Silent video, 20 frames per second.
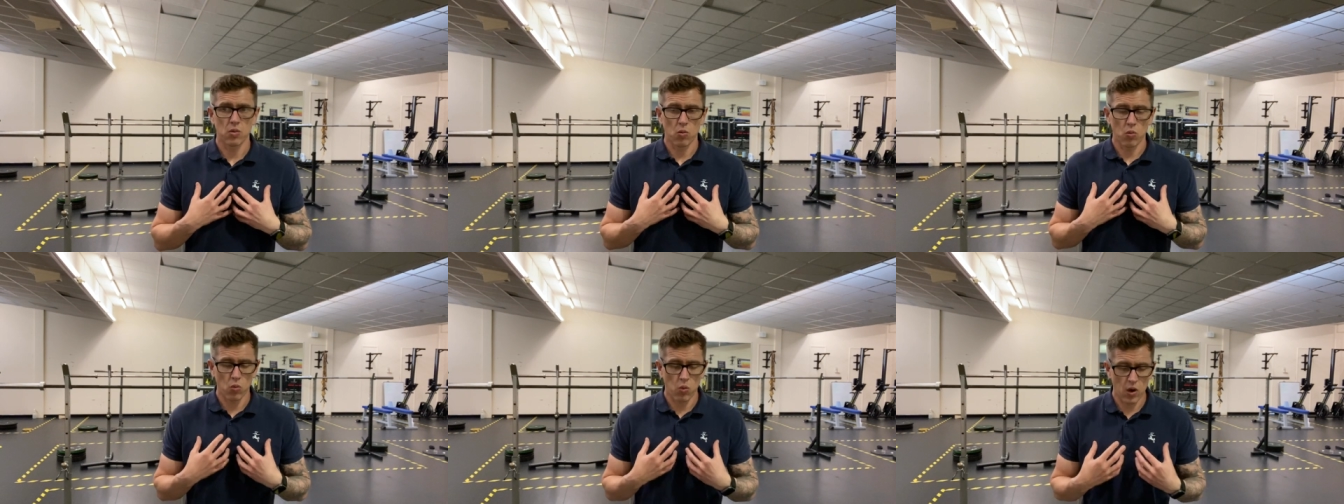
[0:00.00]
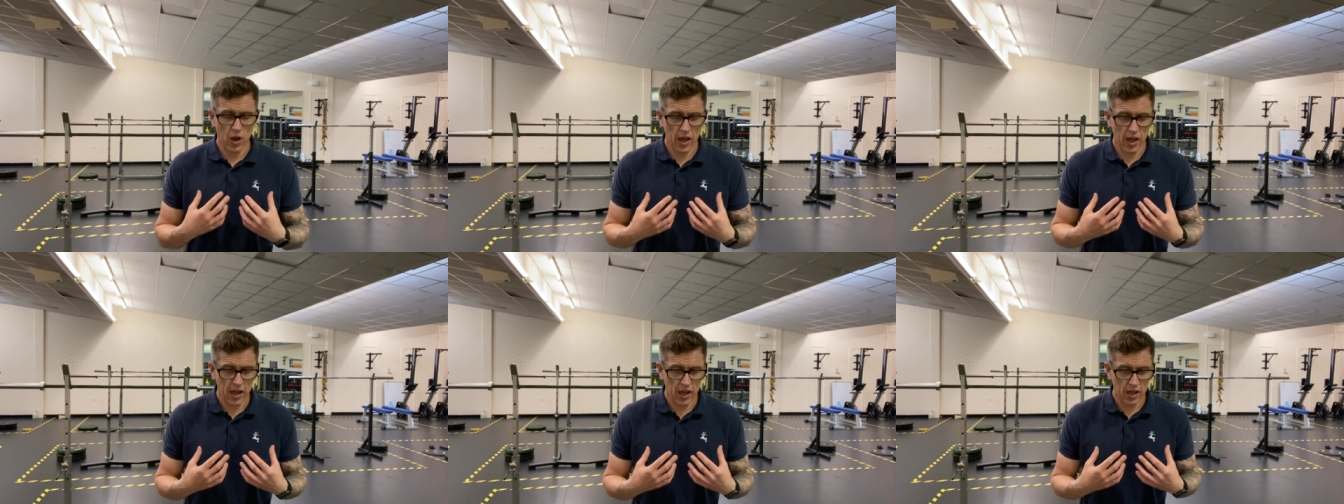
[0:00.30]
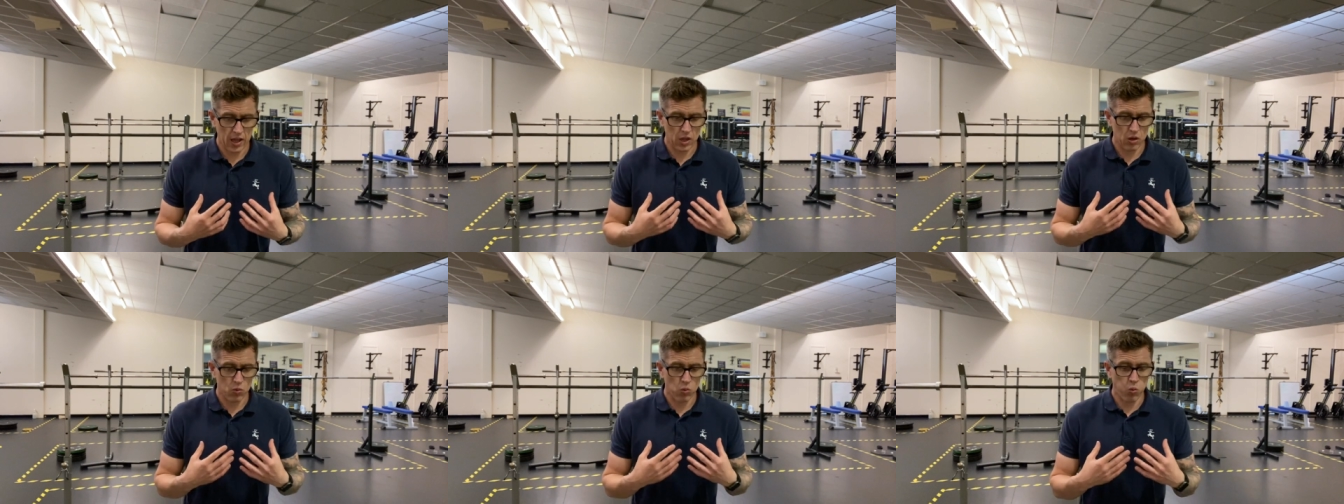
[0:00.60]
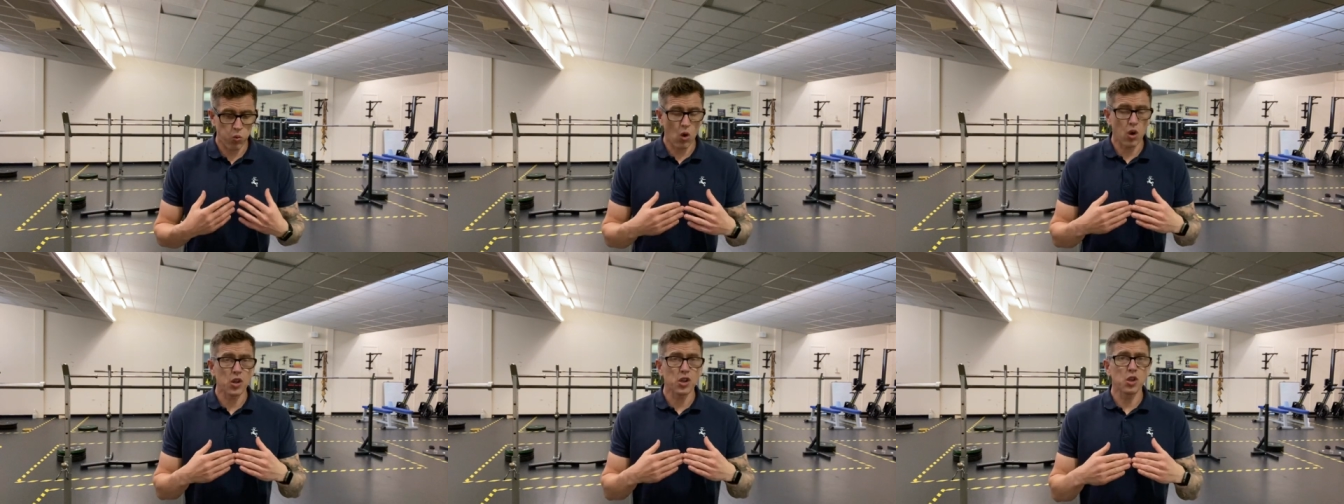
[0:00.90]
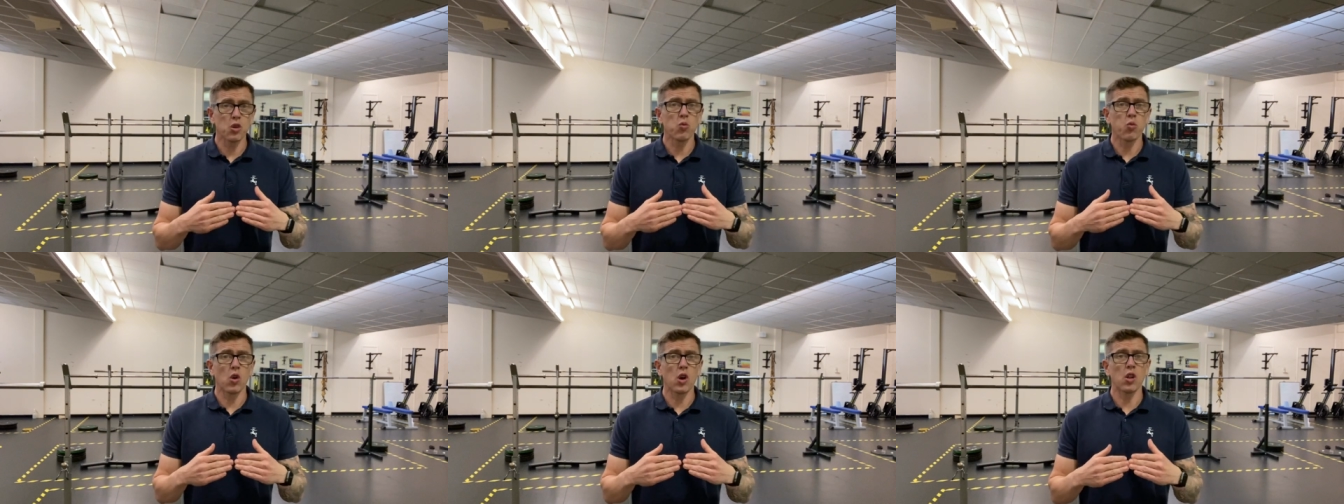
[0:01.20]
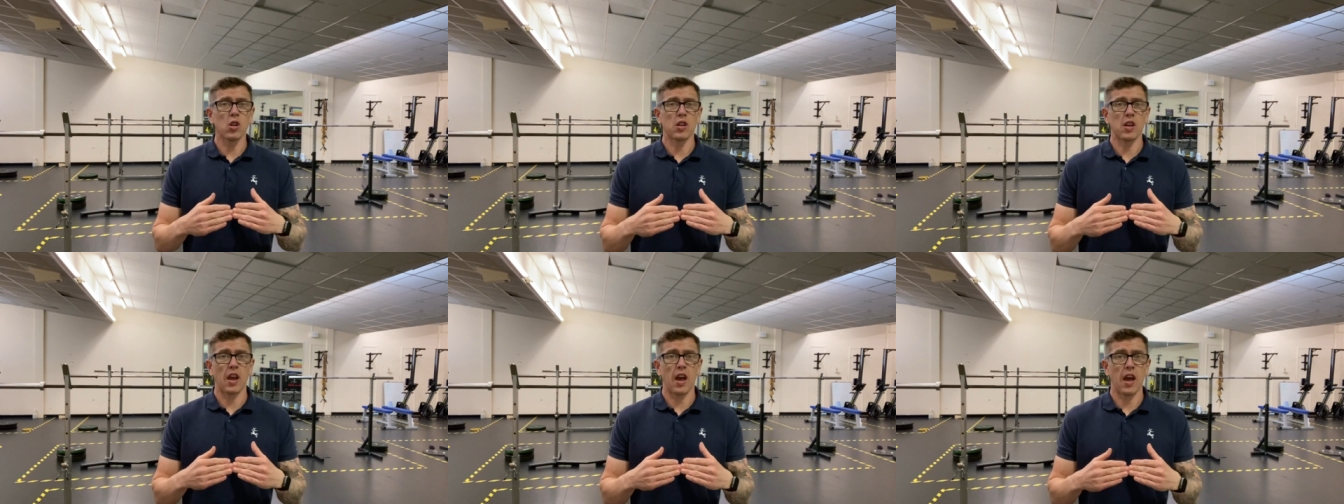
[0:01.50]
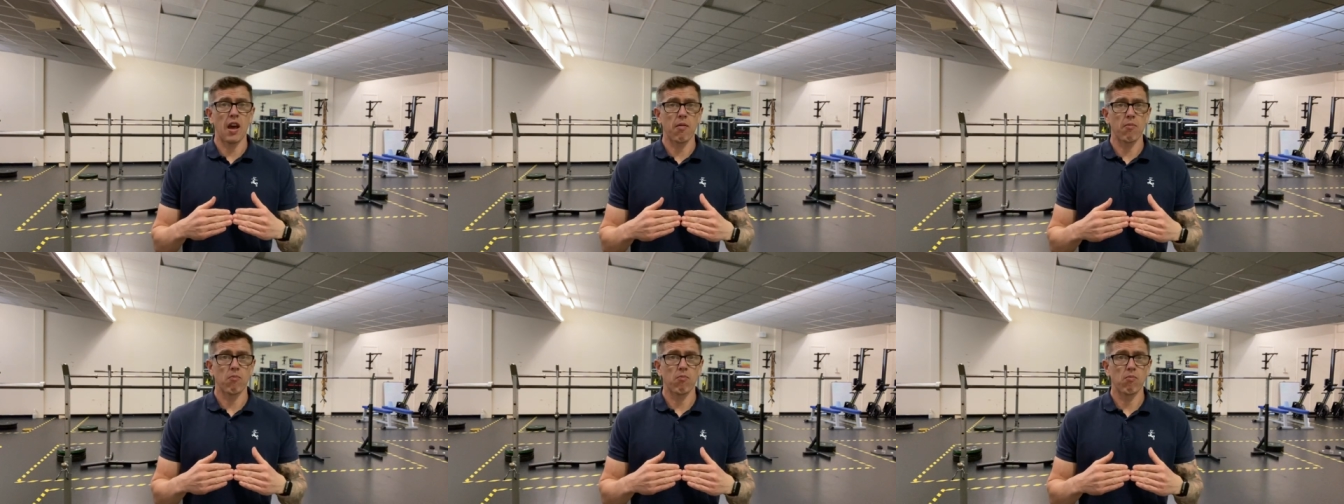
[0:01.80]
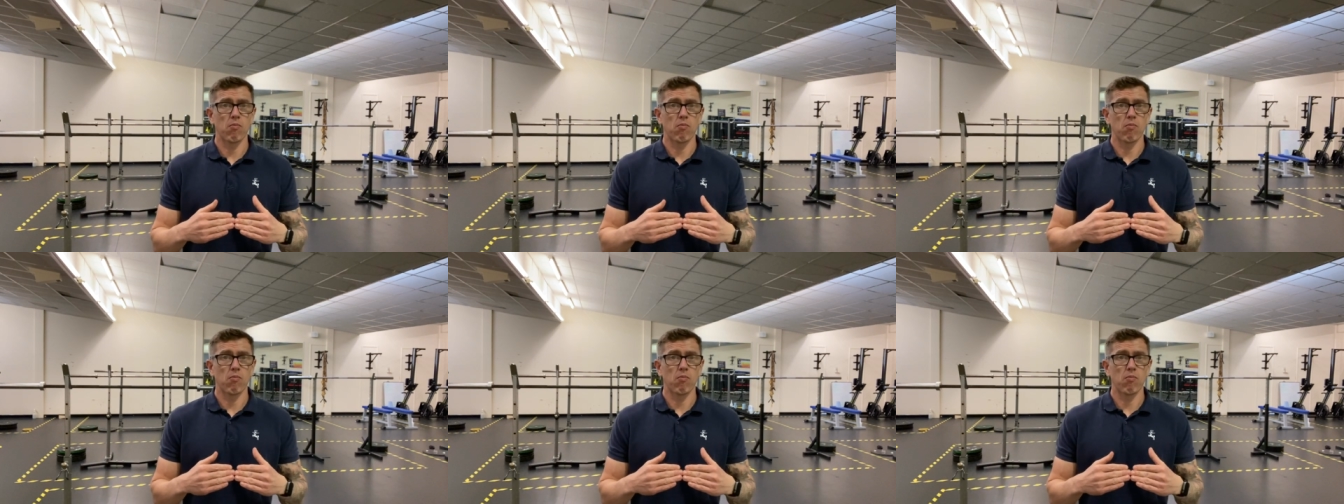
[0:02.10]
where what you will get